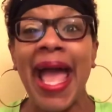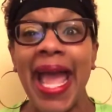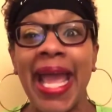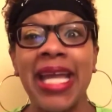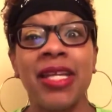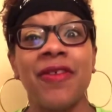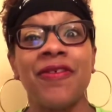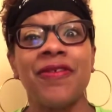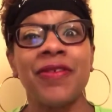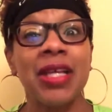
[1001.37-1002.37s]
And
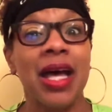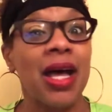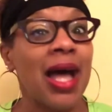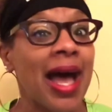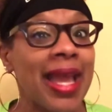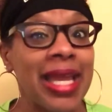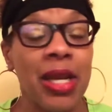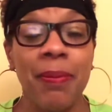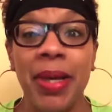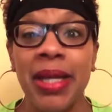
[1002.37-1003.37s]
if I hit a
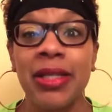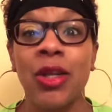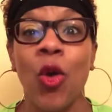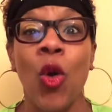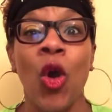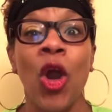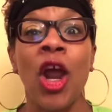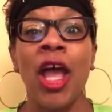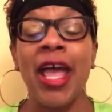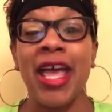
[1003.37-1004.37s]
button or
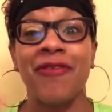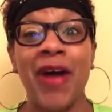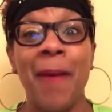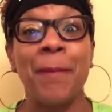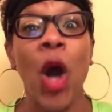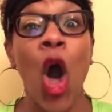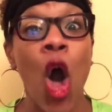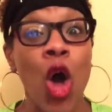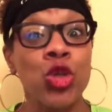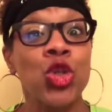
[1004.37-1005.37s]
if I
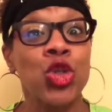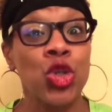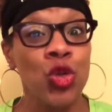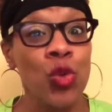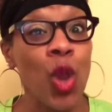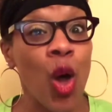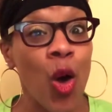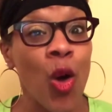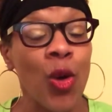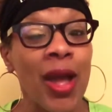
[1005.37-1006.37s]
pause too
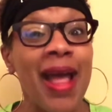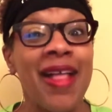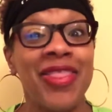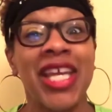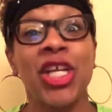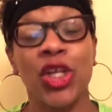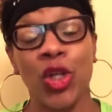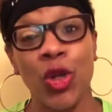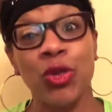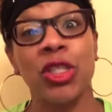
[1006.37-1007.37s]
long, then it
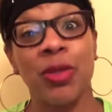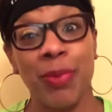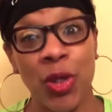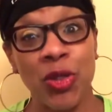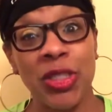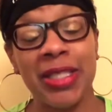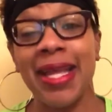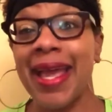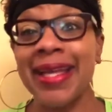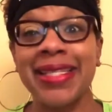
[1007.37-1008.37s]
alerts the person,
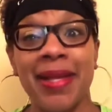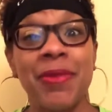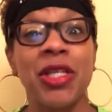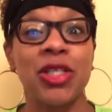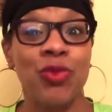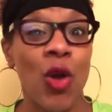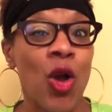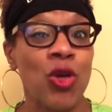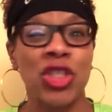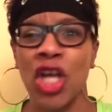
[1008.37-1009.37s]
hey, something is
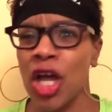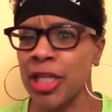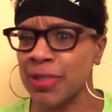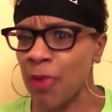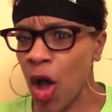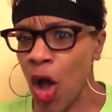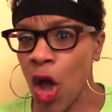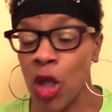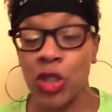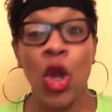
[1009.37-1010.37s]
wrong, Sean is
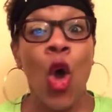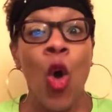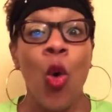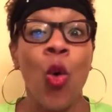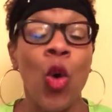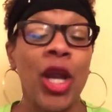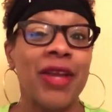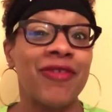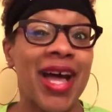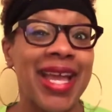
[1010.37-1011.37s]
paused. Or
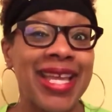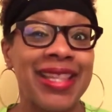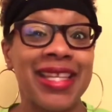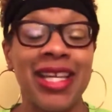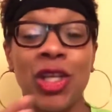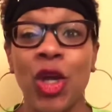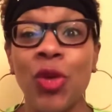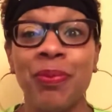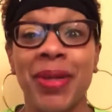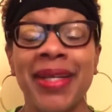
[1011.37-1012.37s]
if I hit the
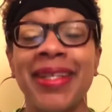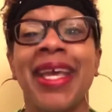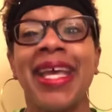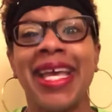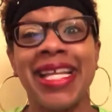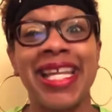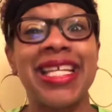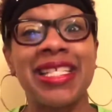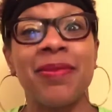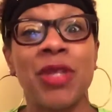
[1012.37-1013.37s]
alert button, it
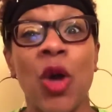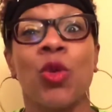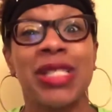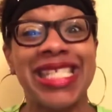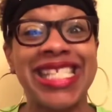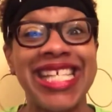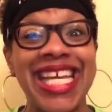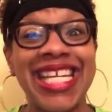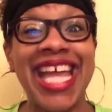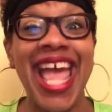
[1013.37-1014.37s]
lets them know,
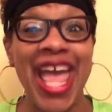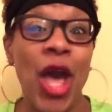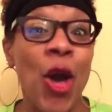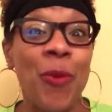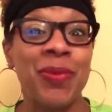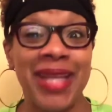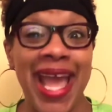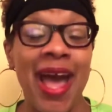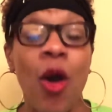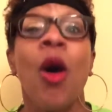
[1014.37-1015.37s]
send help
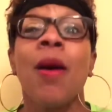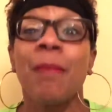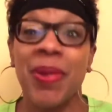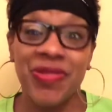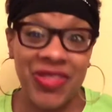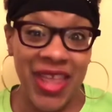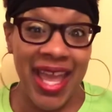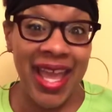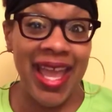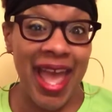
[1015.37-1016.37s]
now, but
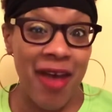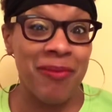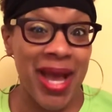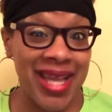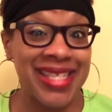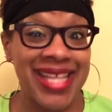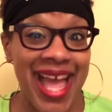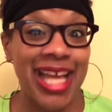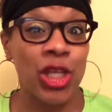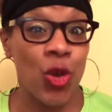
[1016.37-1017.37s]
they have my
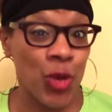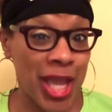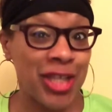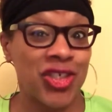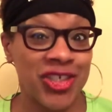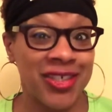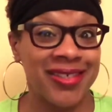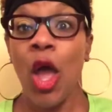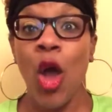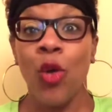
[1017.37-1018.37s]
exact location.
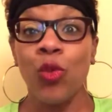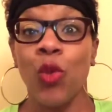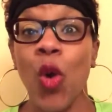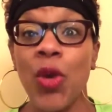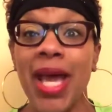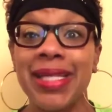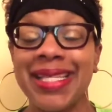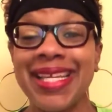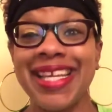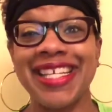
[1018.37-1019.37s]
Road
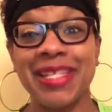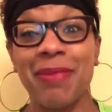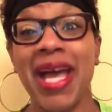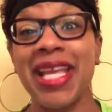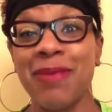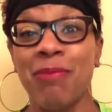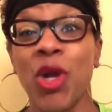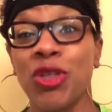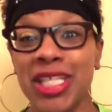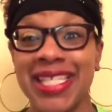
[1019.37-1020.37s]
ID is my
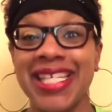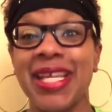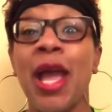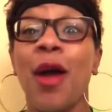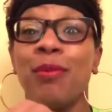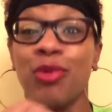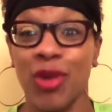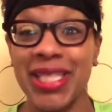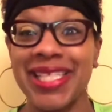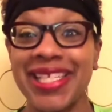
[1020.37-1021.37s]
emergency
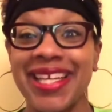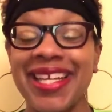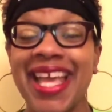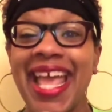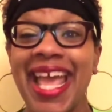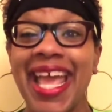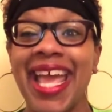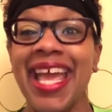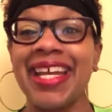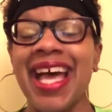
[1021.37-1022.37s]
bracelet,
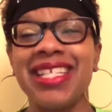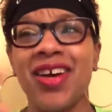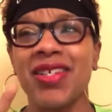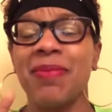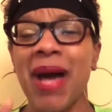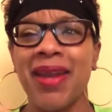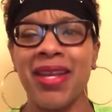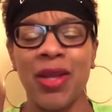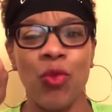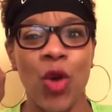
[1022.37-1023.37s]
and I talked about it
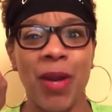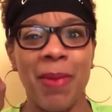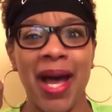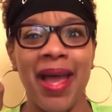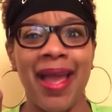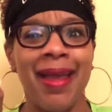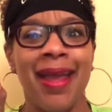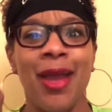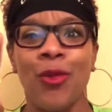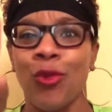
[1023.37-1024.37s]
in one of my
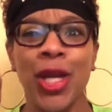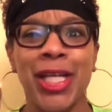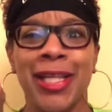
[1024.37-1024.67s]
running in the